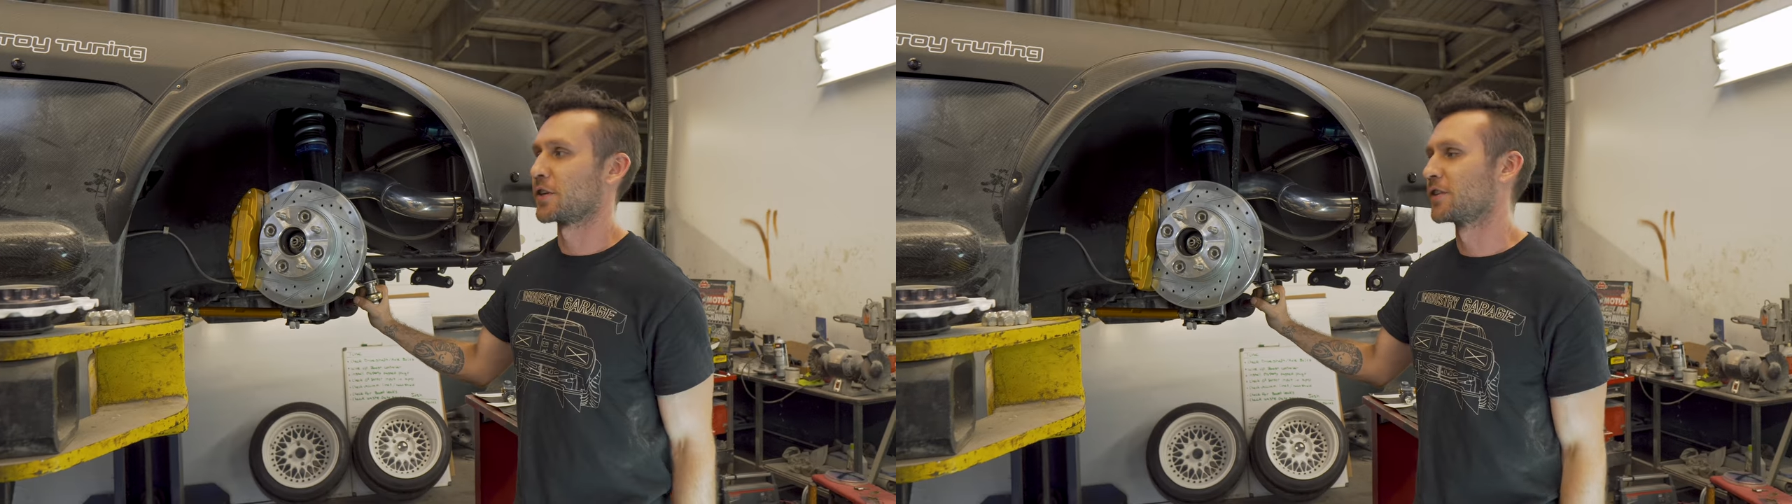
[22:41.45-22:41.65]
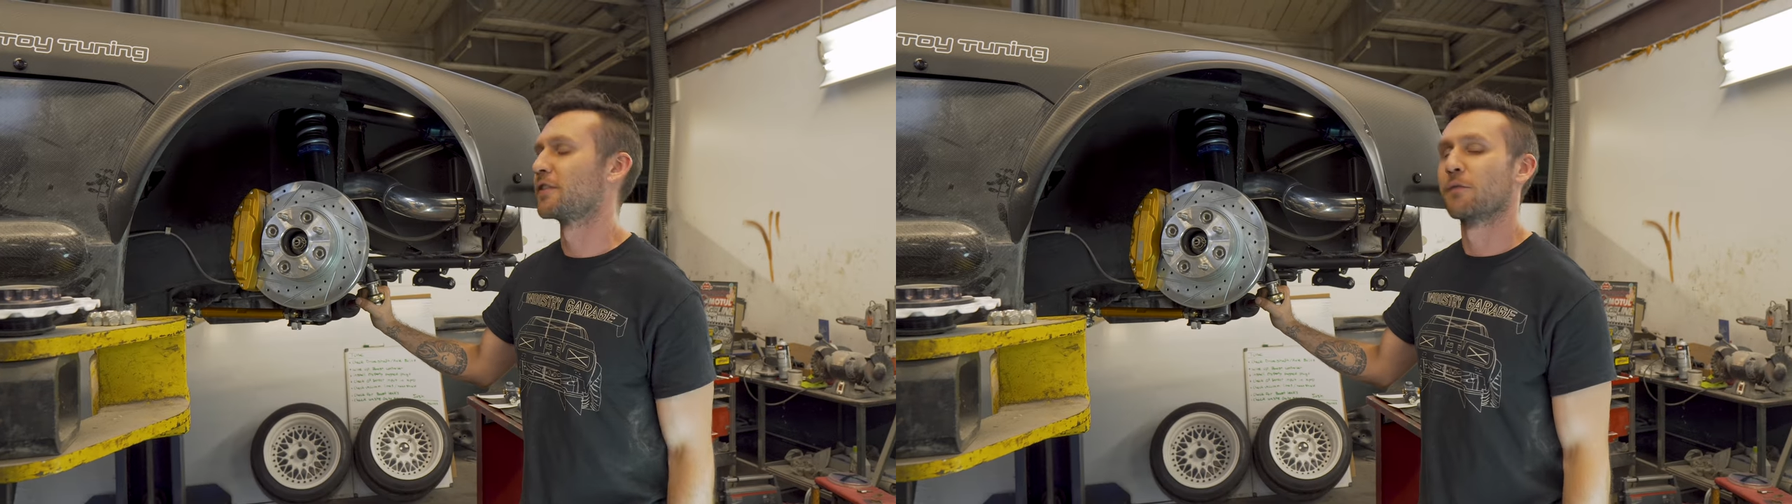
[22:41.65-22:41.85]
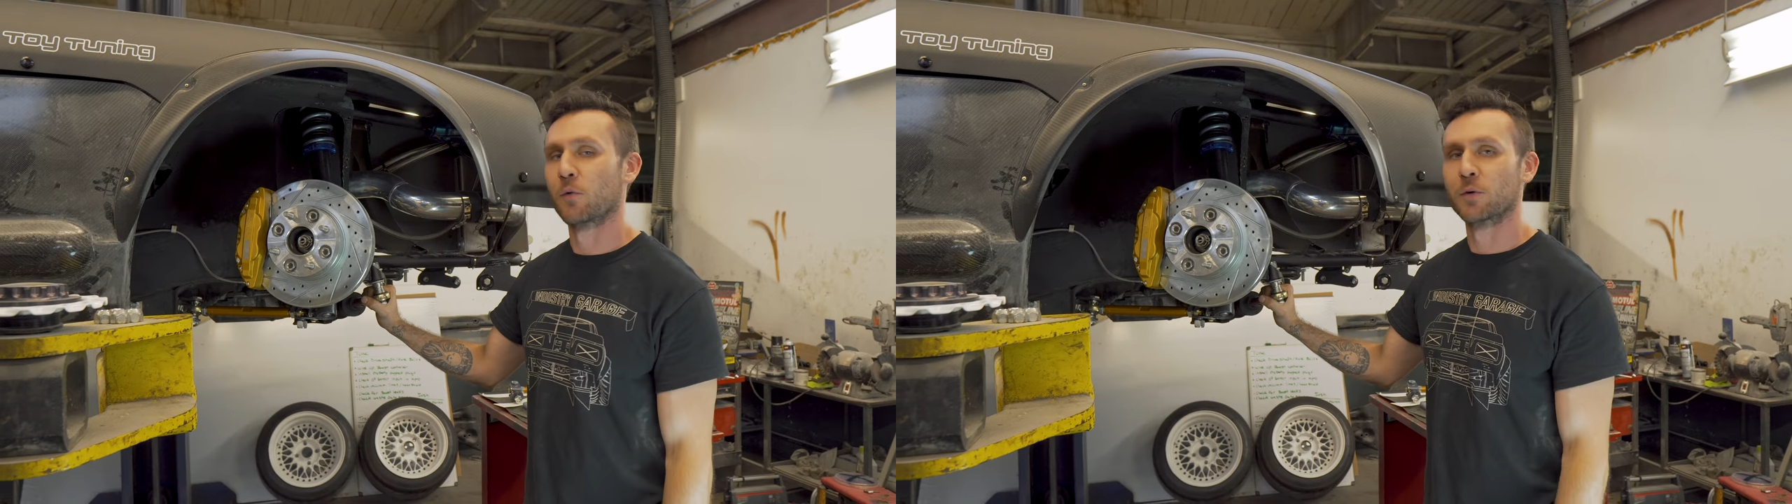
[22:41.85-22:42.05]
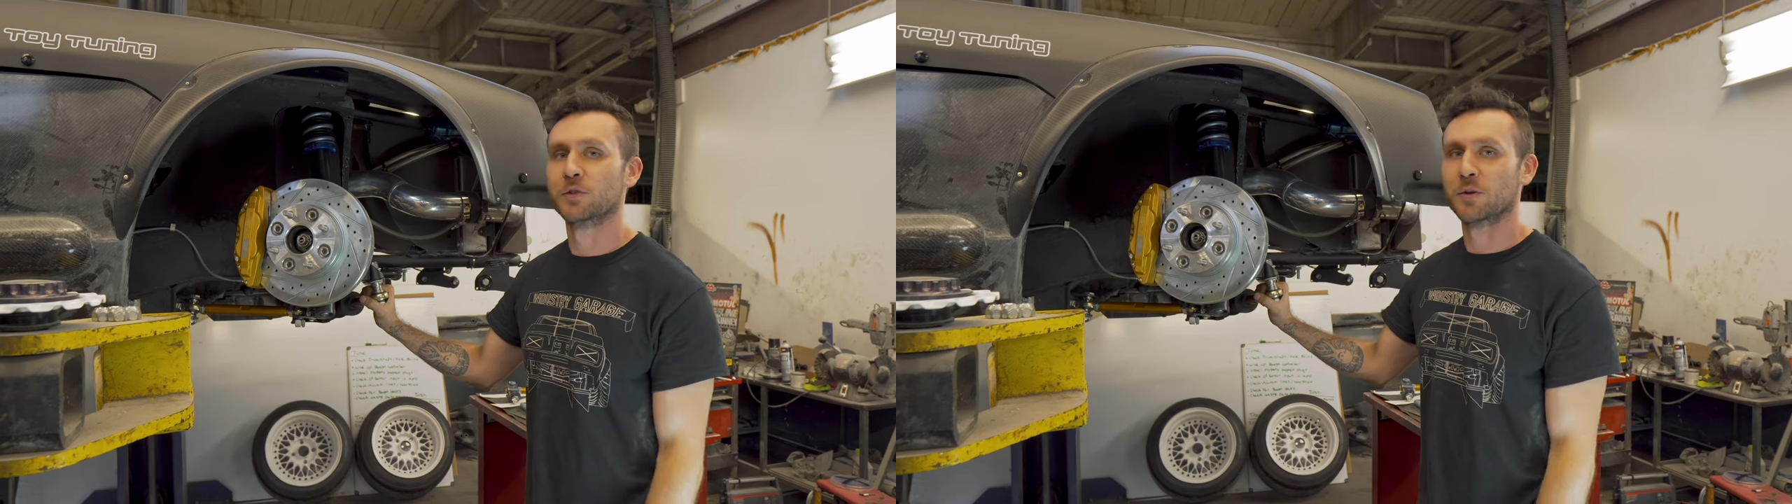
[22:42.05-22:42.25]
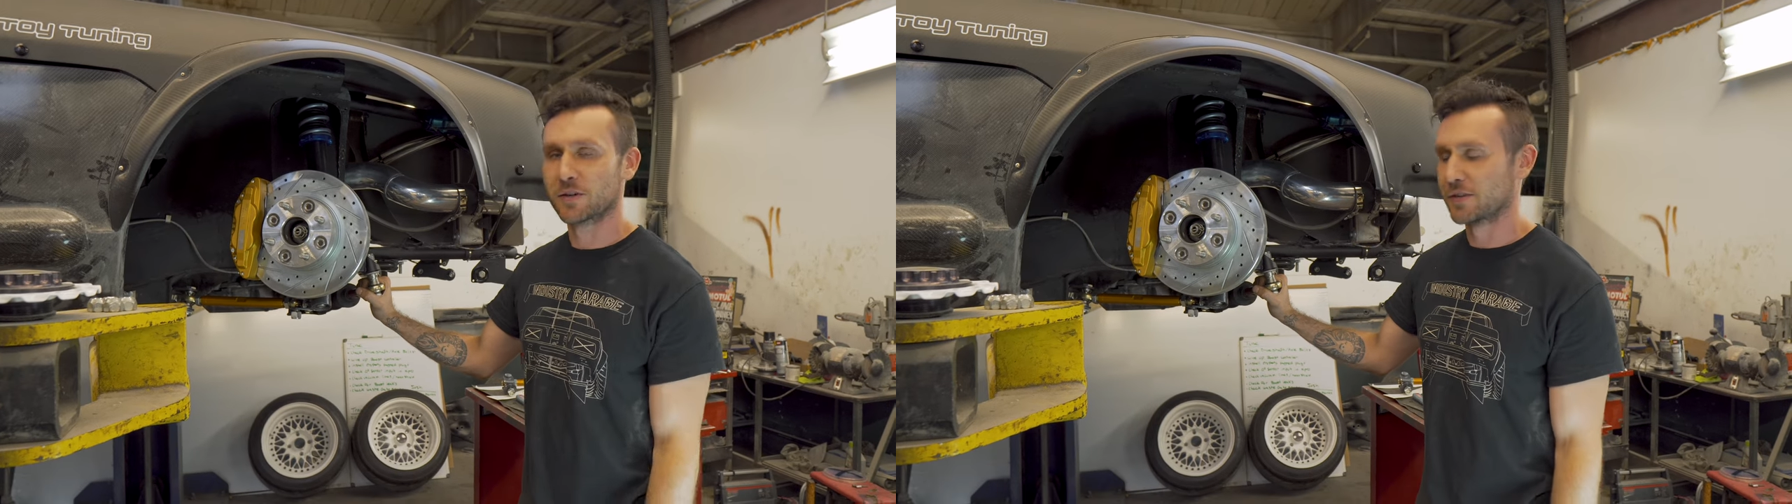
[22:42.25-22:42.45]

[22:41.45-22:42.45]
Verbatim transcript: Uh. For sure.